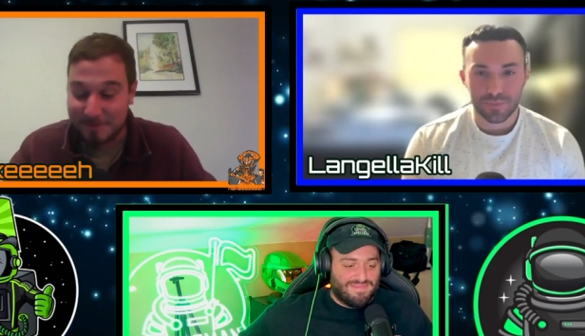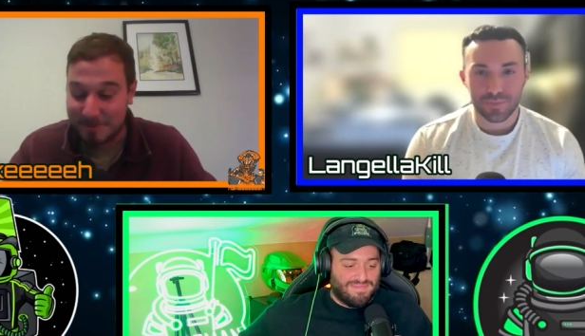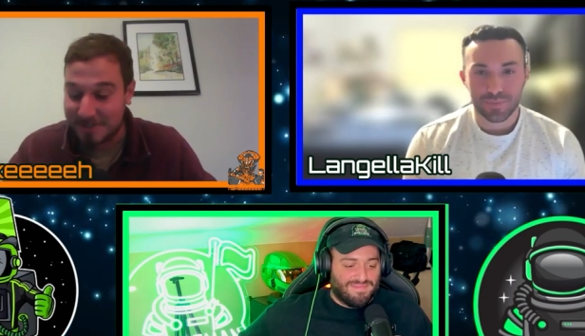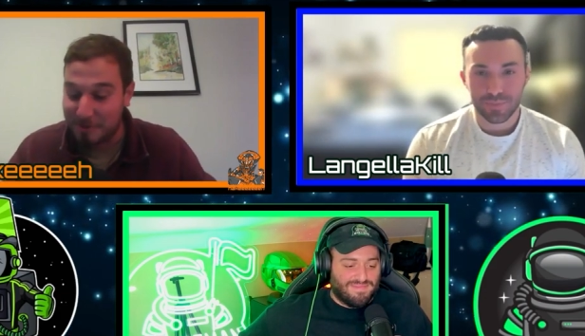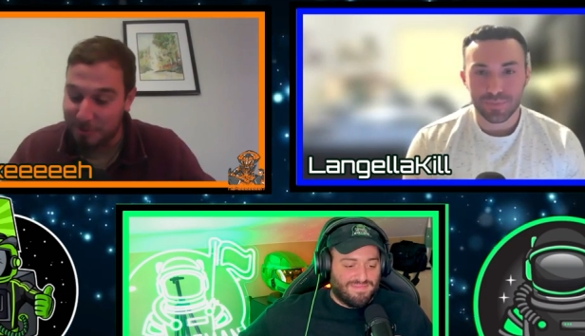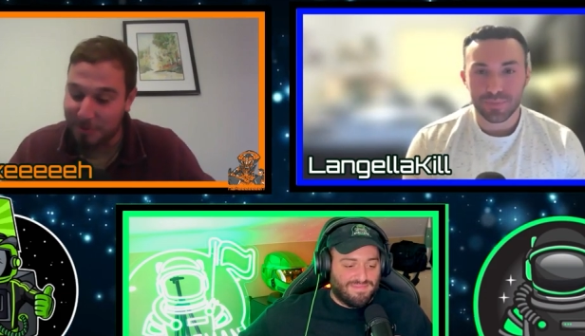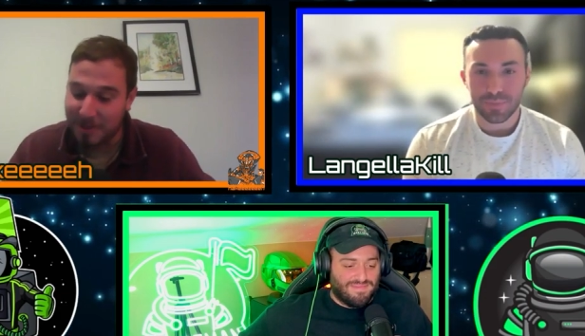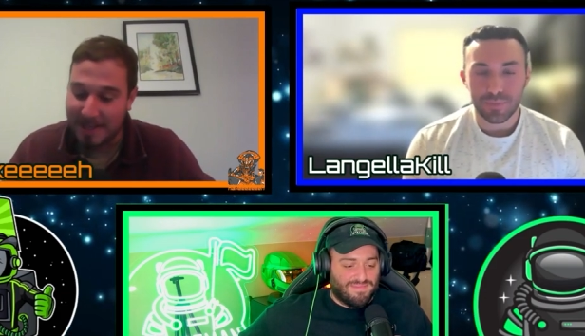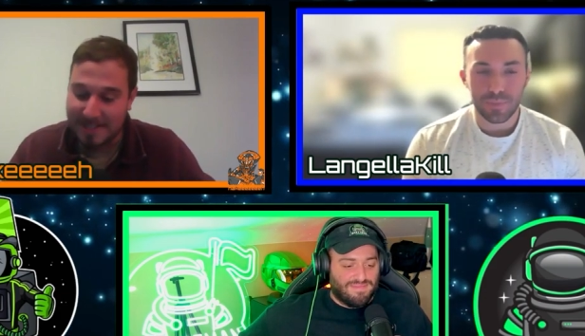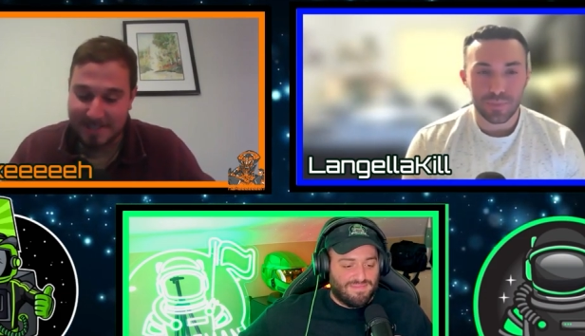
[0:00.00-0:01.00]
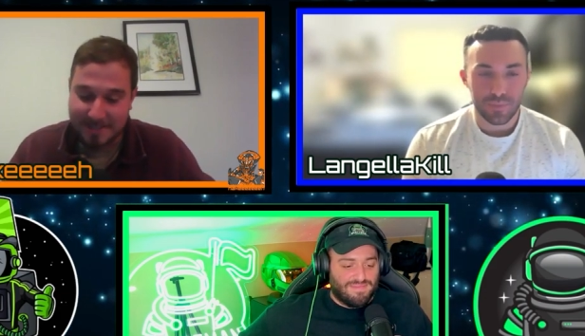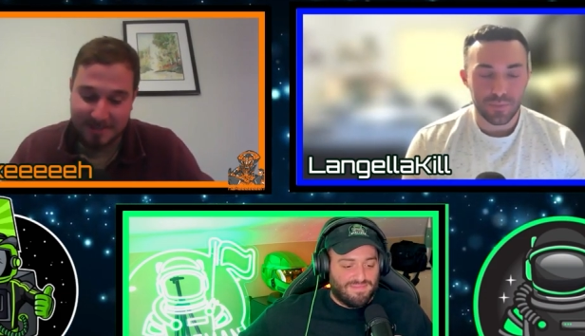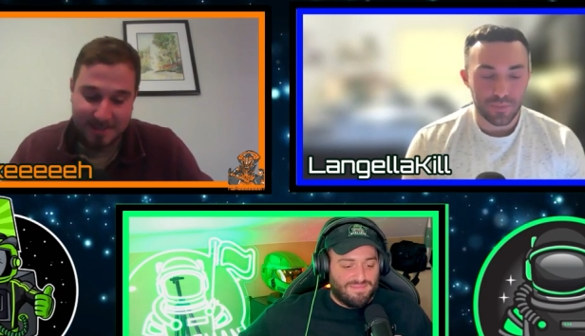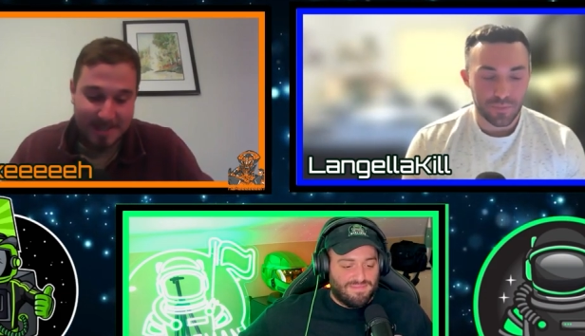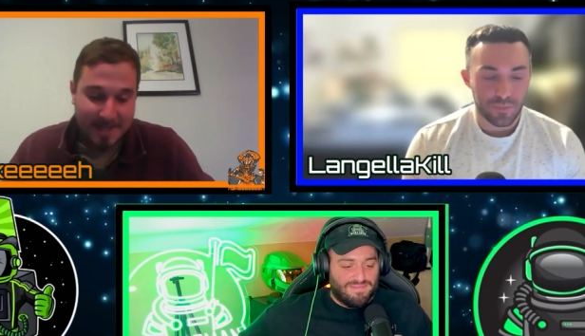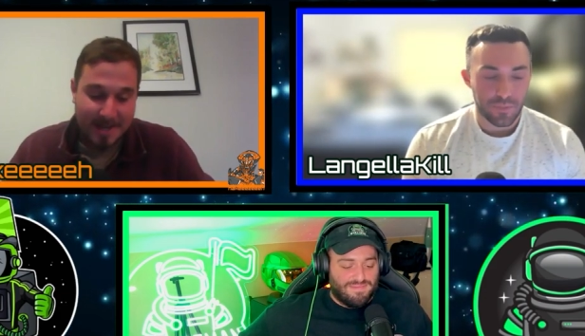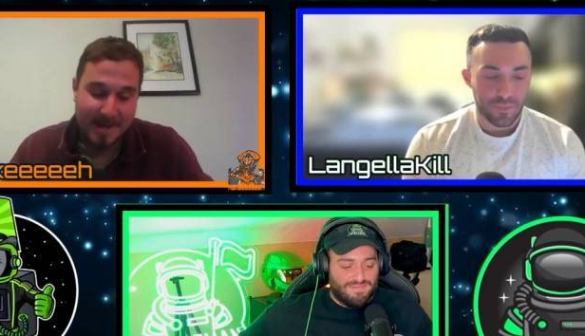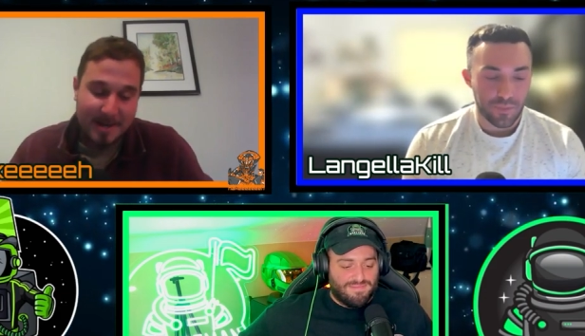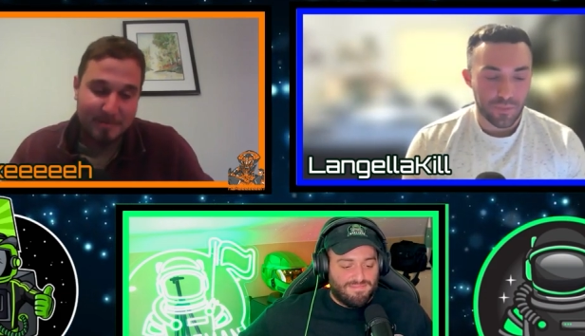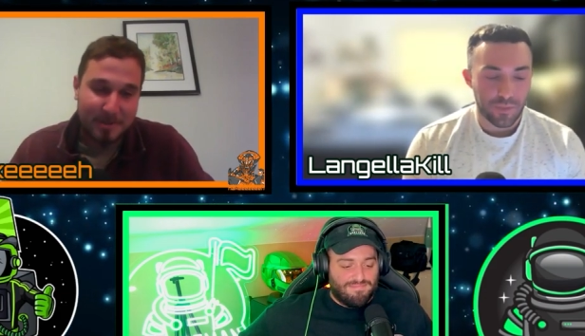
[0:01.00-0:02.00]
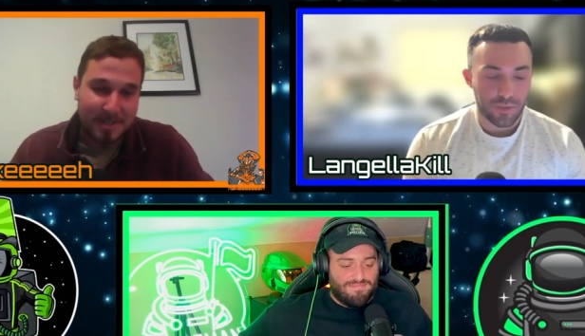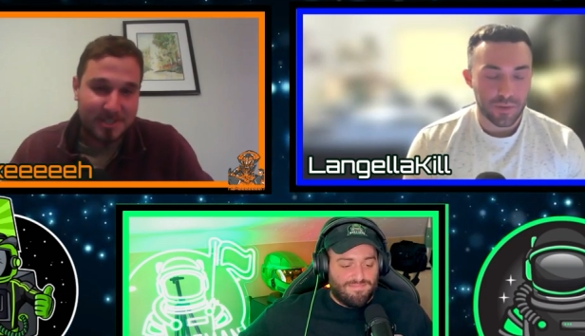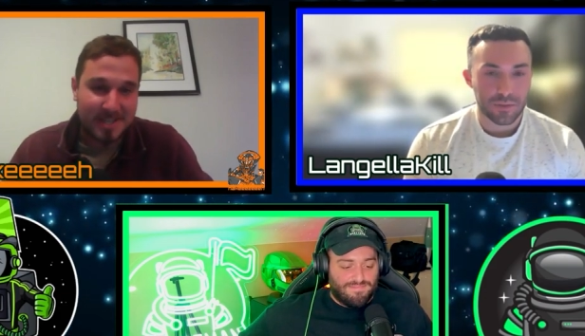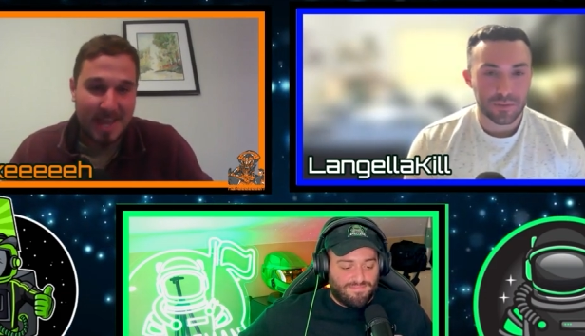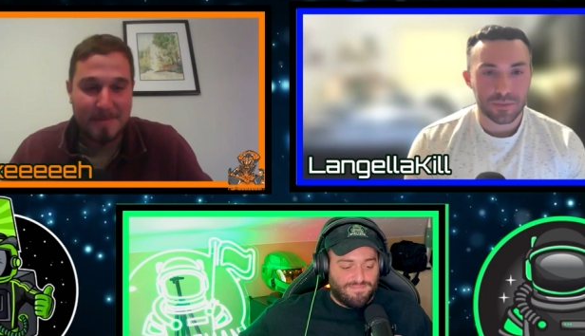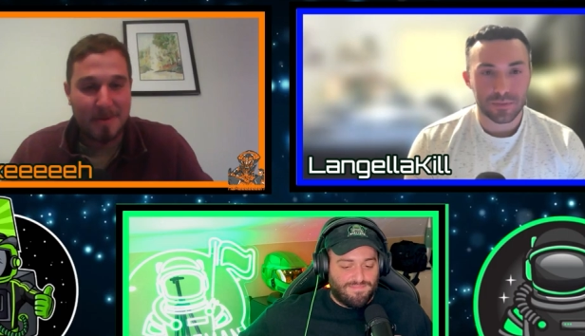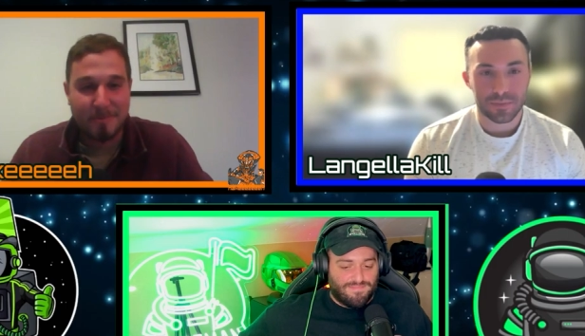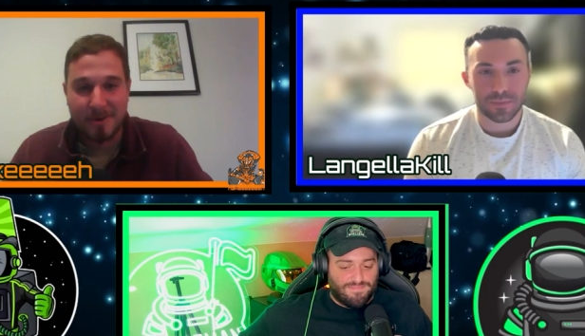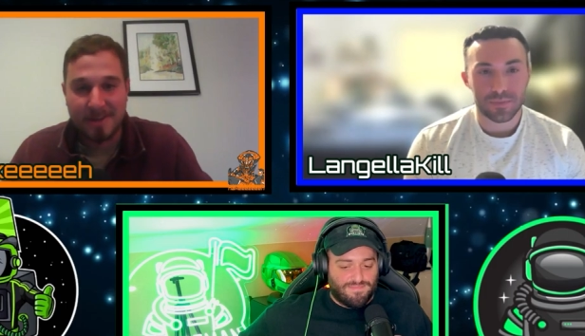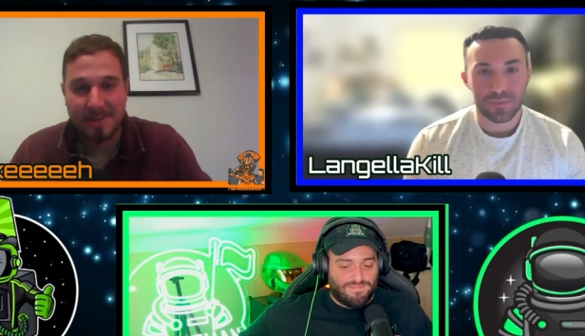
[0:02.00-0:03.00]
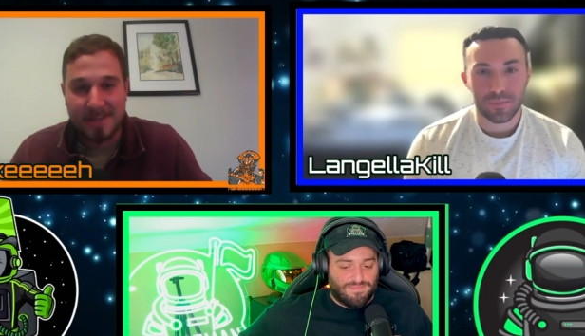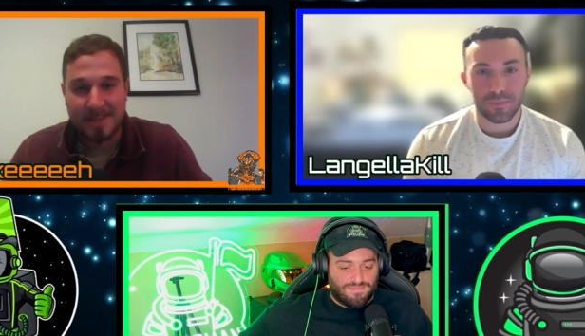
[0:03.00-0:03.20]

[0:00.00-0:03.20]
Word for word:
Speaker 1: So it's a cool idea, but it just came out buggy,